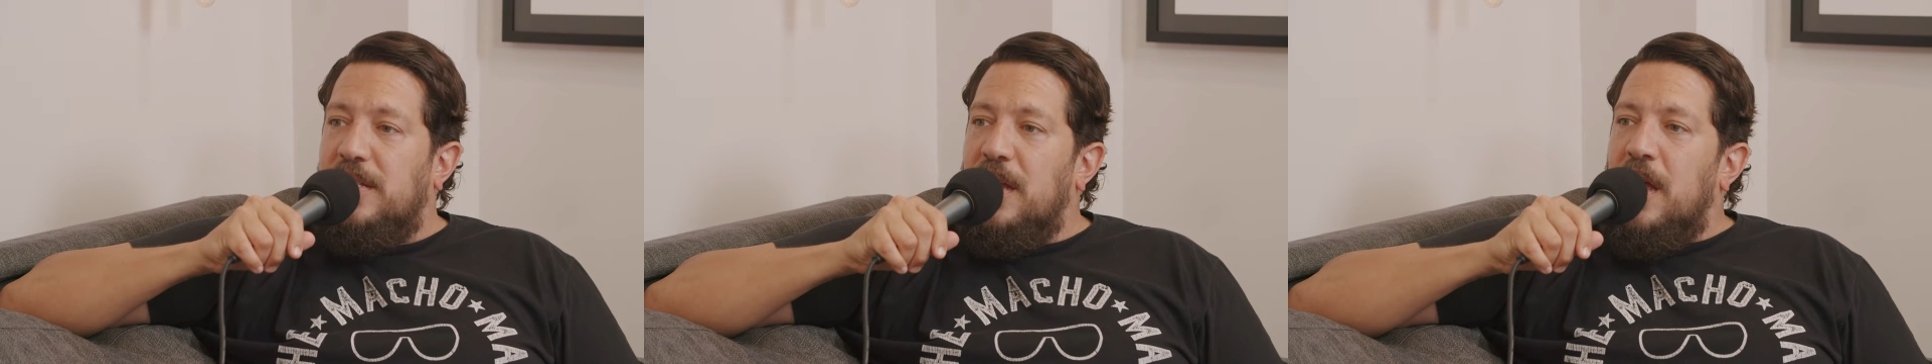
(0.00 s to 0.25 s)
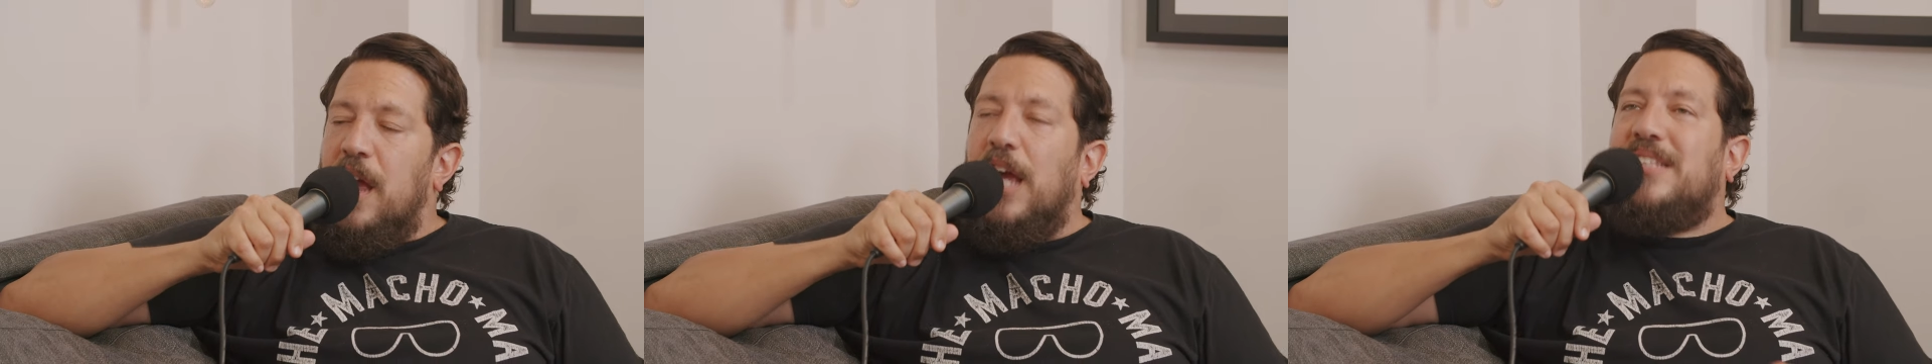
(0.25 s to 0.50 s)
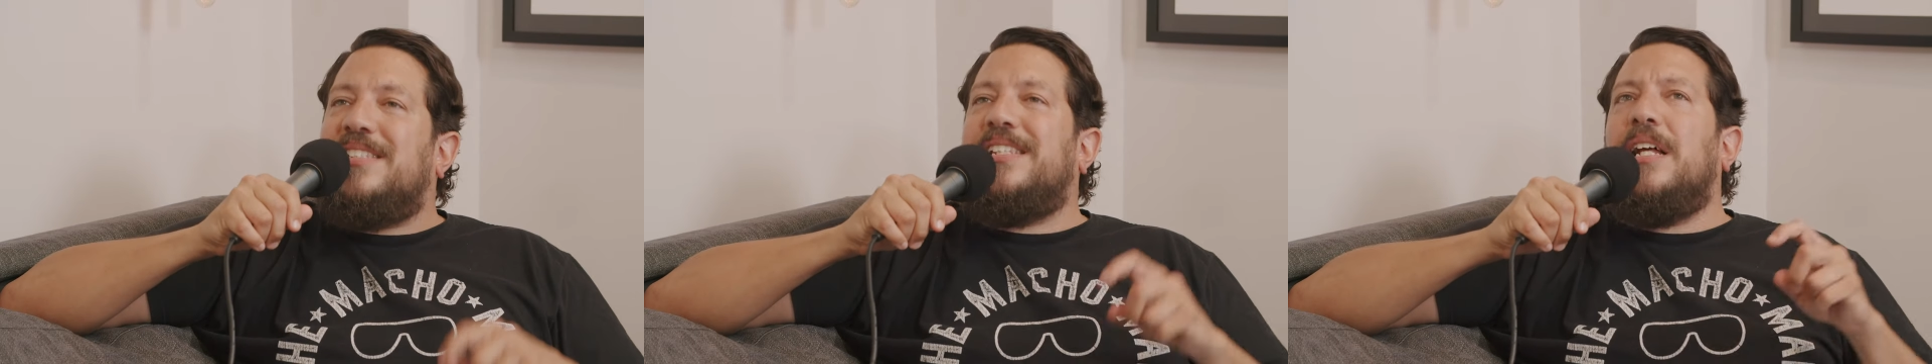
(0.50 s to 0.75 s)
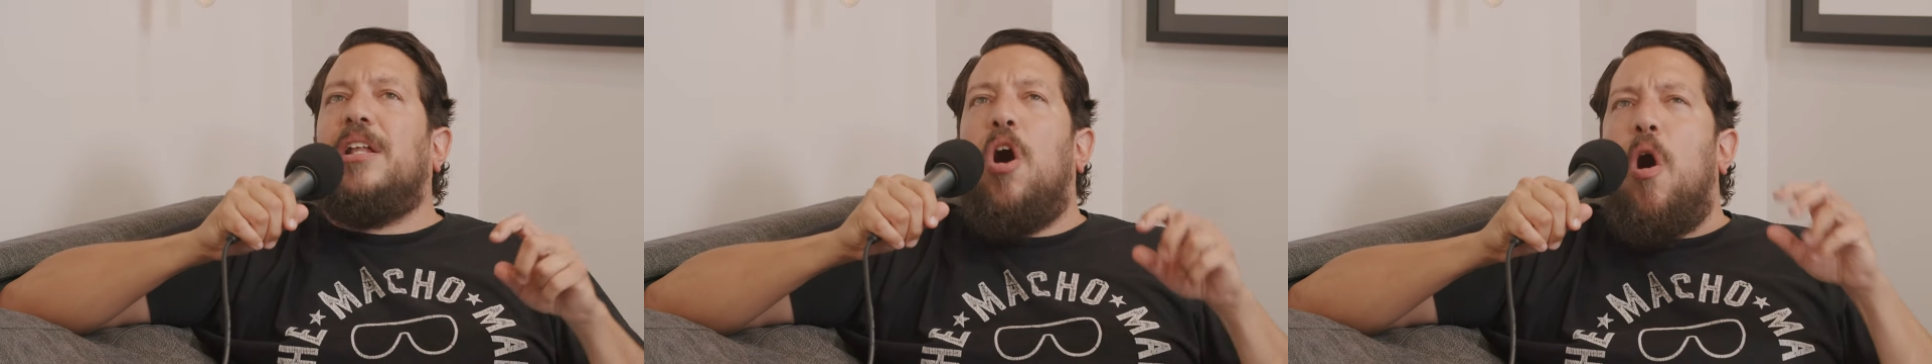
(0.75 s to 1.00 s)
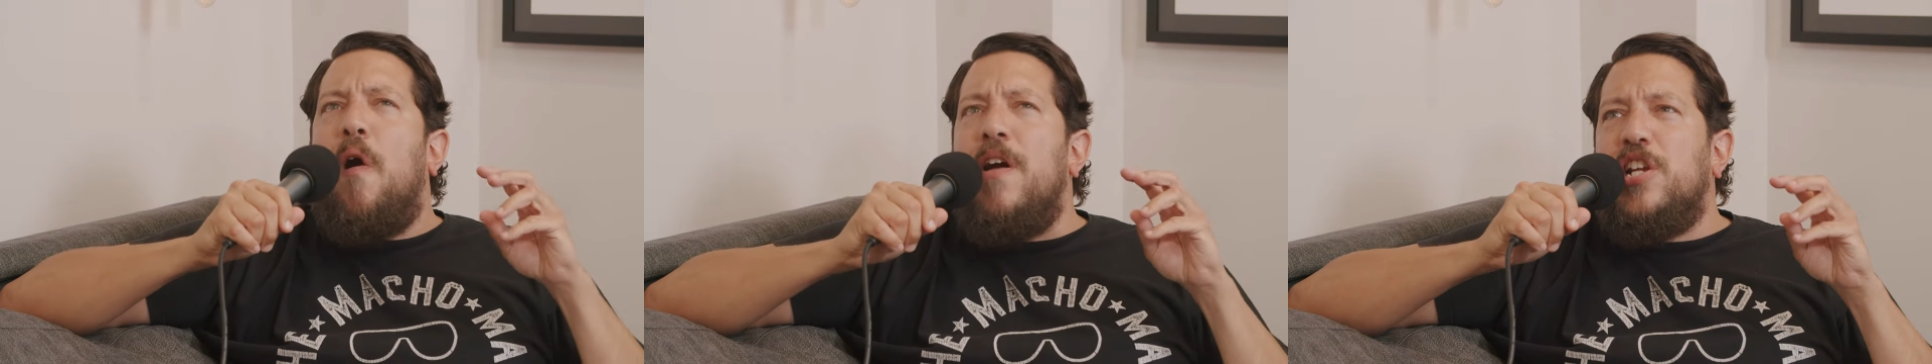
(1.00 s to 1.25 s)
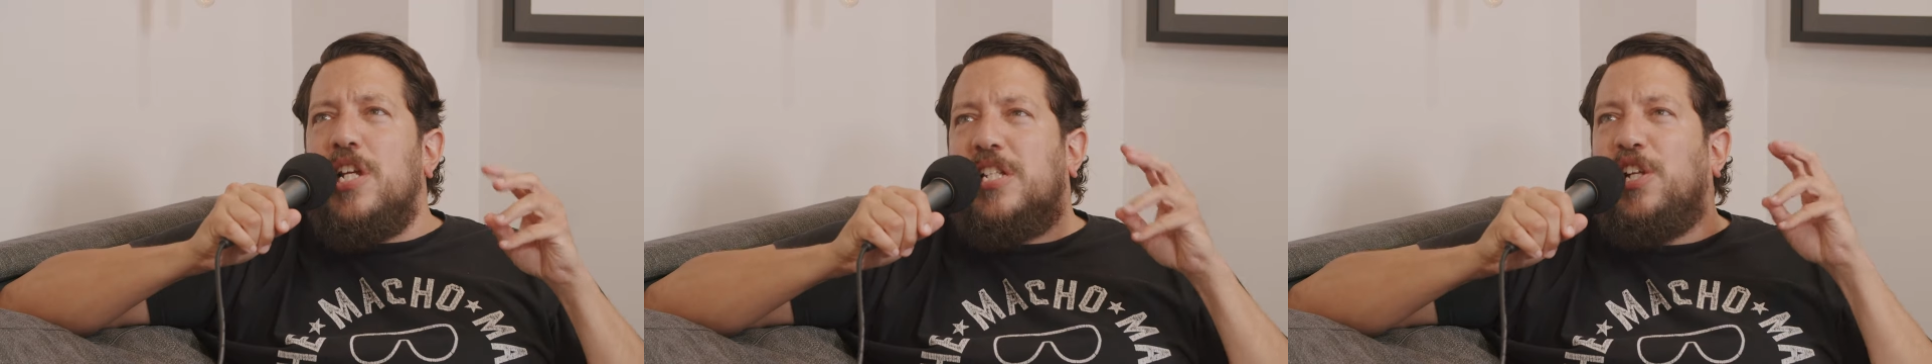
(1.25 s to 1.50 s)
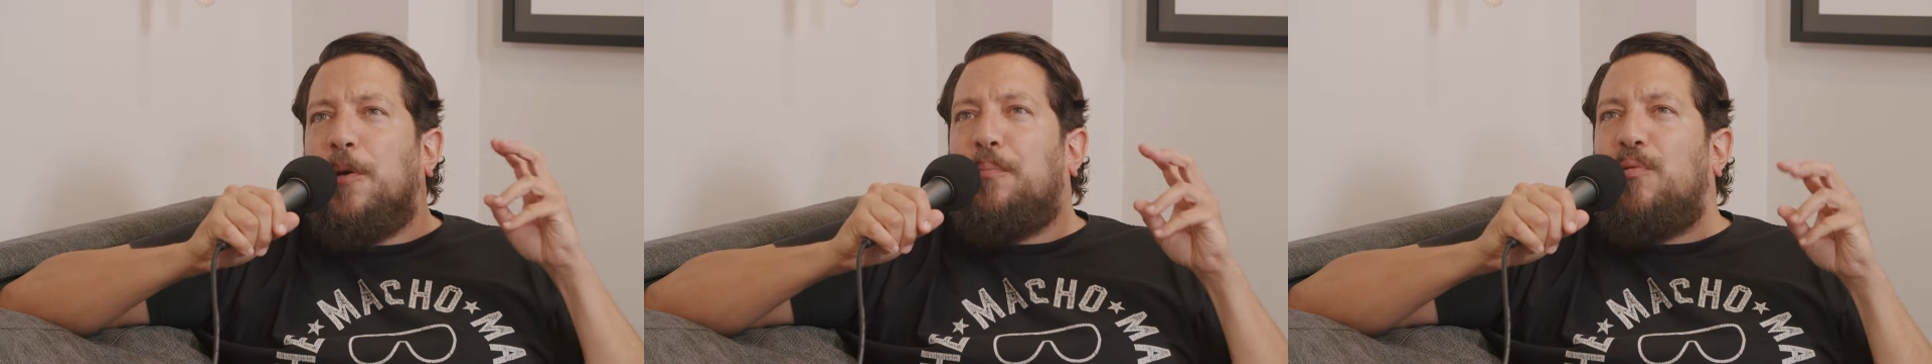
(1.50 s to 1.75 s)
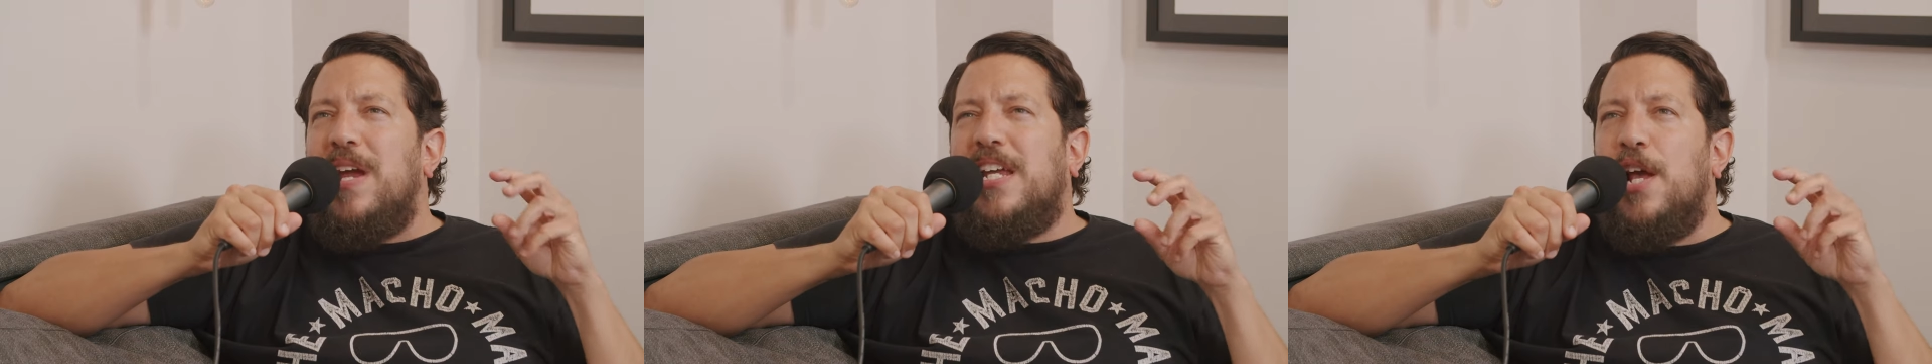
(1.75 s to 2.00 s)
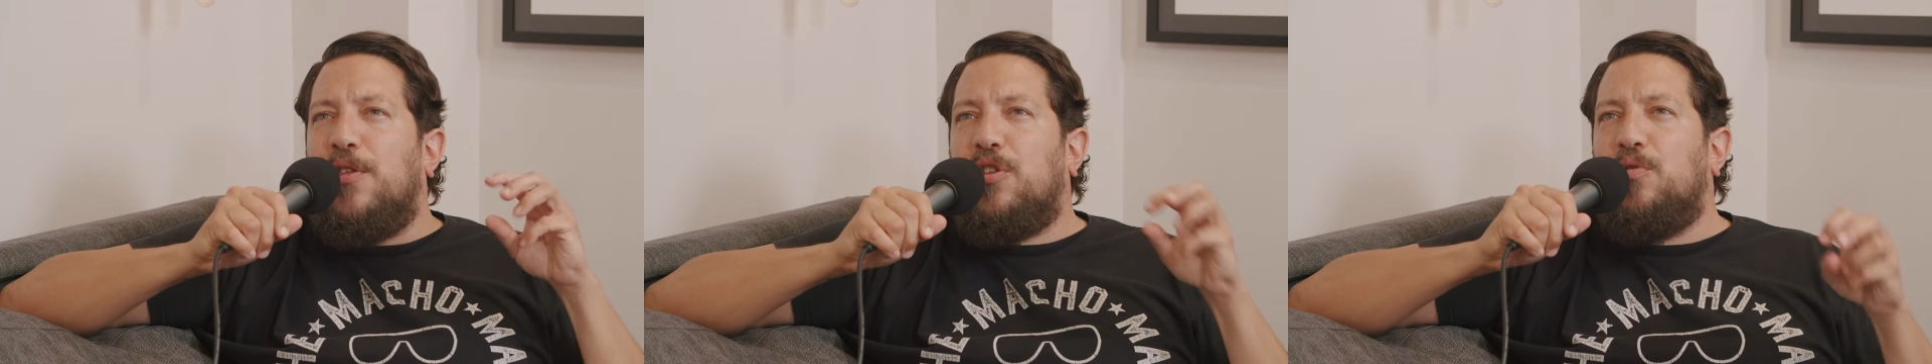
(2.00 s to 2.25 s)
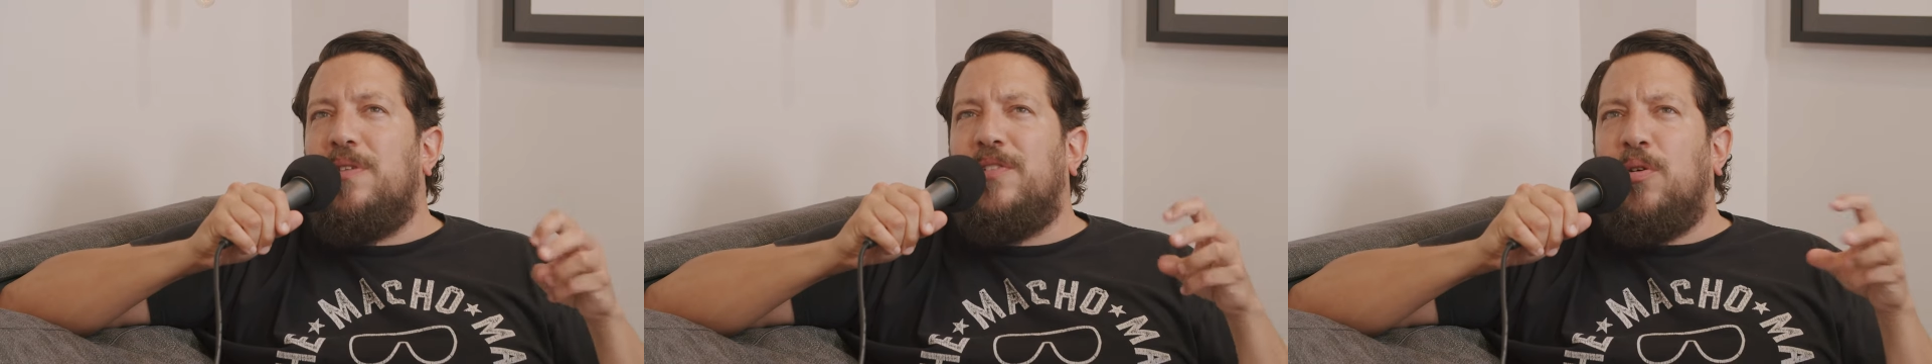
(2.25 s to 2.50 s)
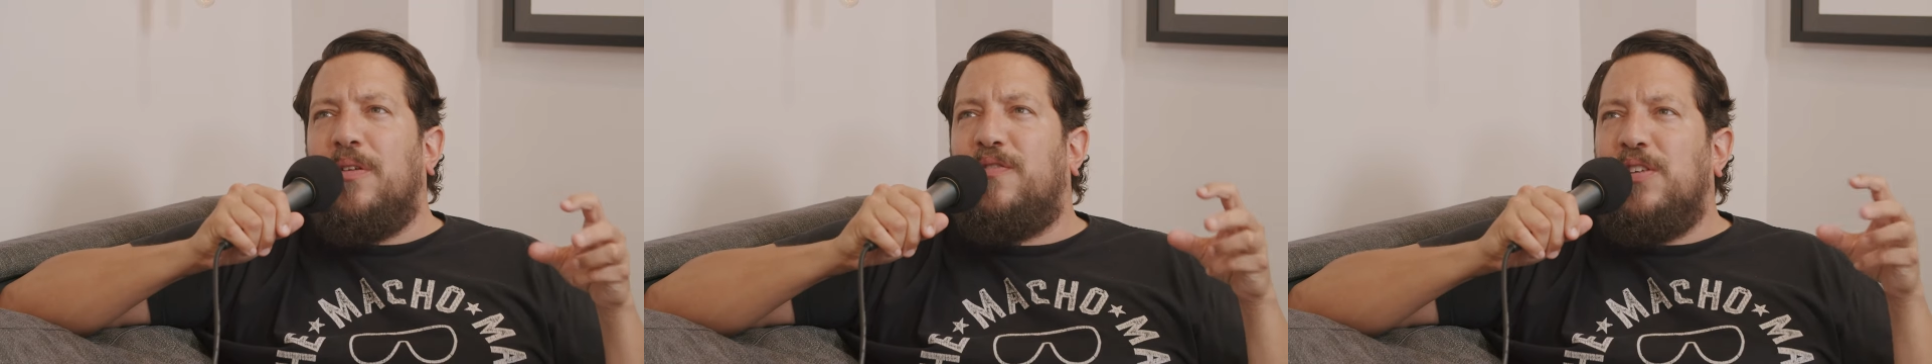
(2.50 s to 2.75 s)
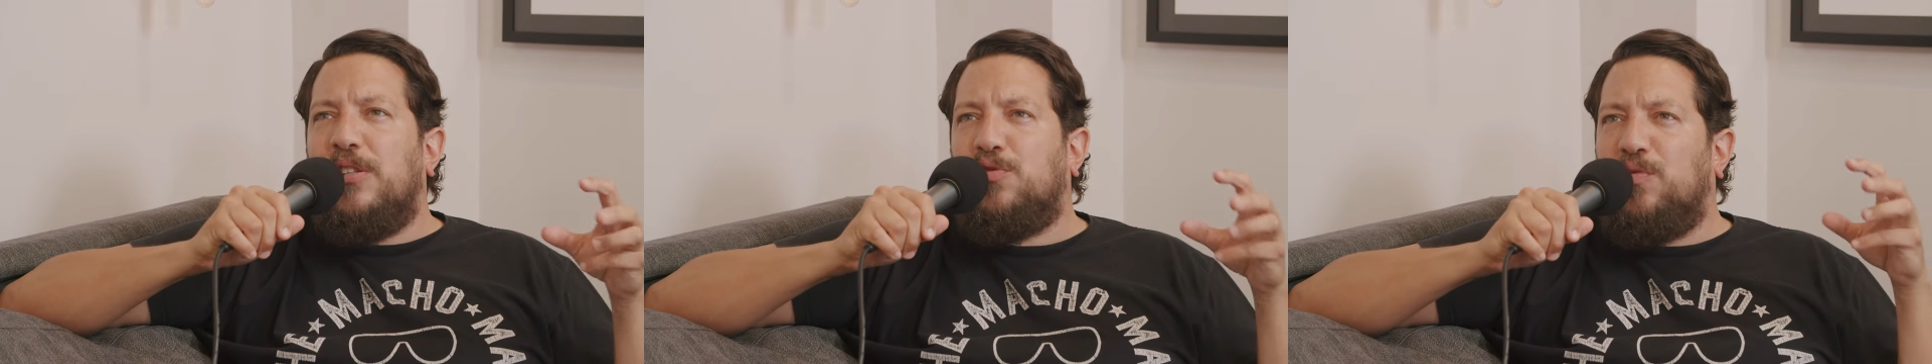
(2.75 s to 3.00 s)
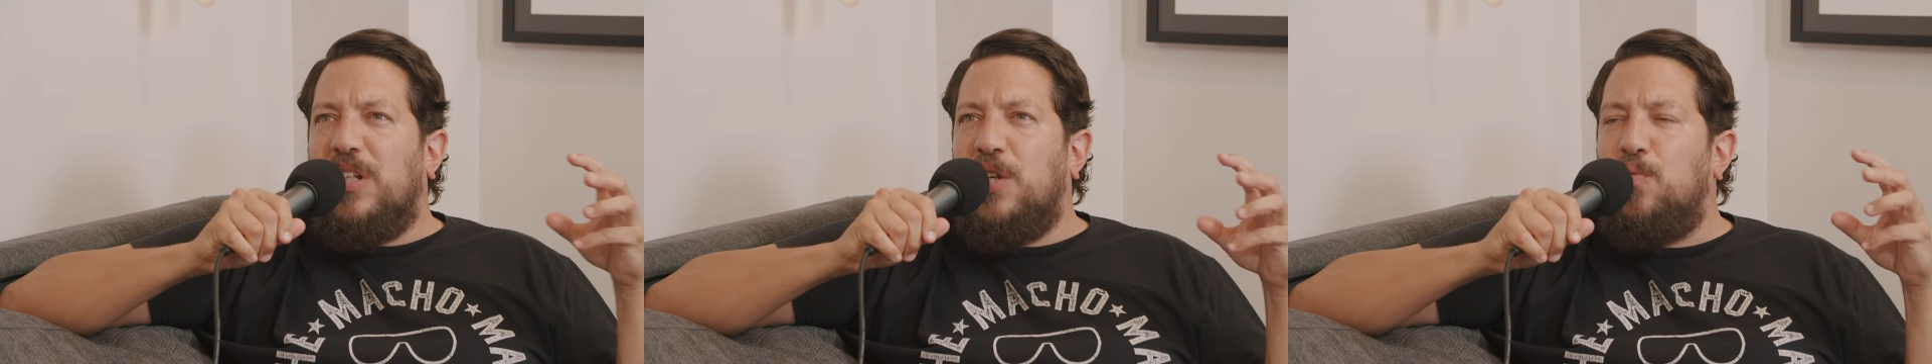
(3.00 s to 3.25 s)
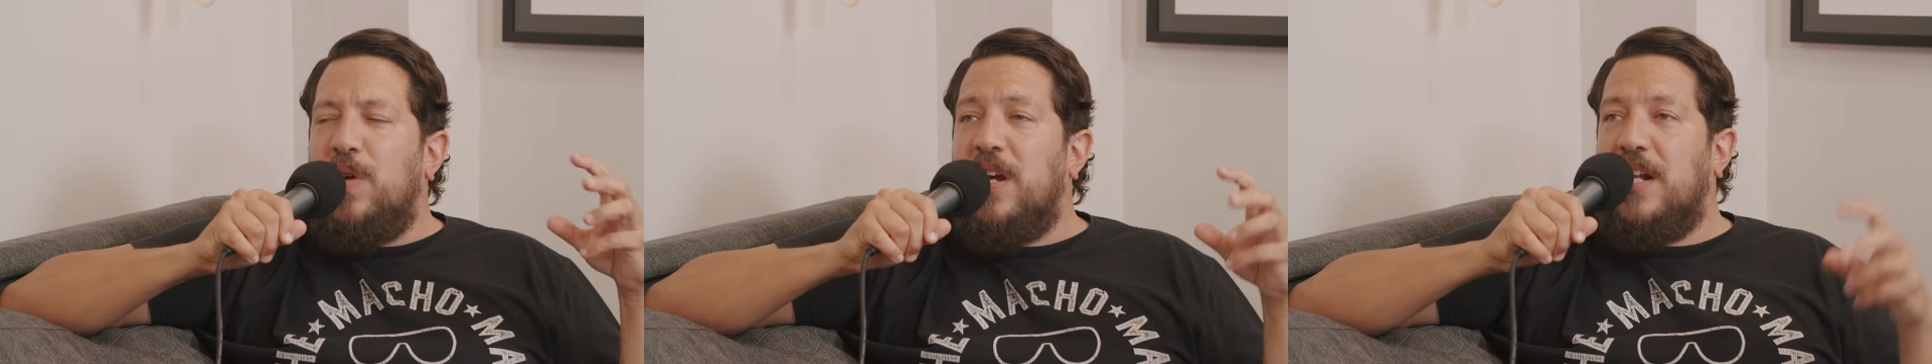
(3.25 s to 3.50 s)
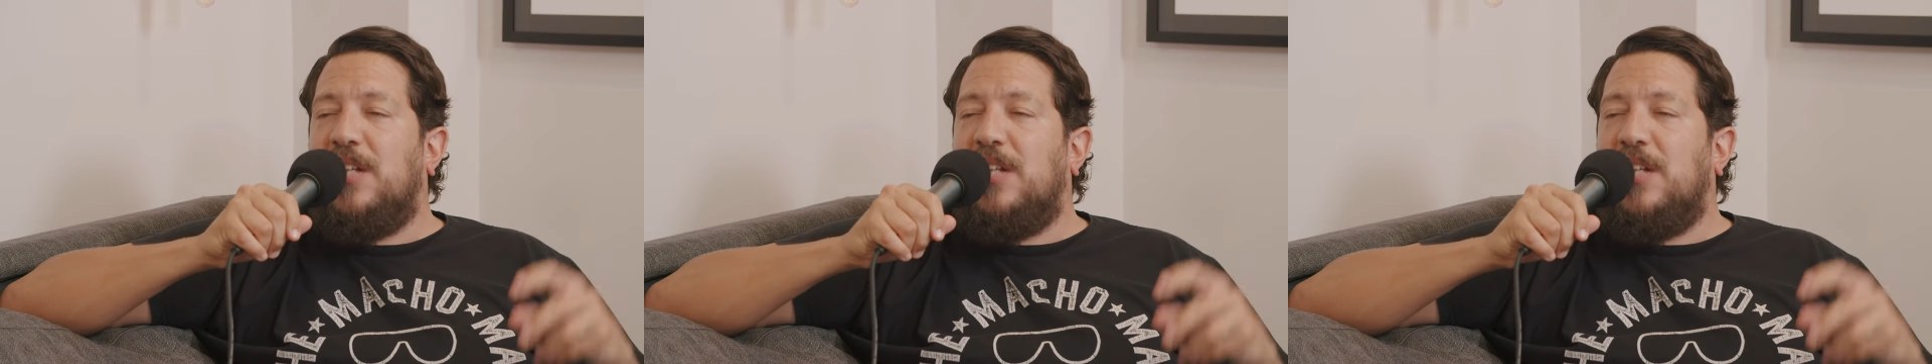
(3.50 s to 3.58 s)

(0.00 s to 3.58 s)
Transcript: Get out it's of still, here. Still, orange is still breaking through, even though it feels really weird.